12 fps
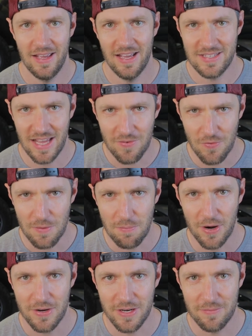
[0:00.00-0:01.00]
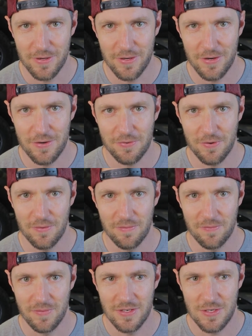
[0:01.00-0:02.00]
And to have one part number go
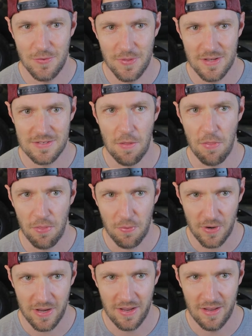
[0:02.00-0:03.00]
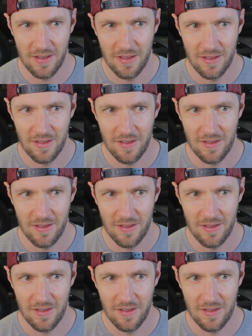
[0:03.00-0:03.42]
from 2003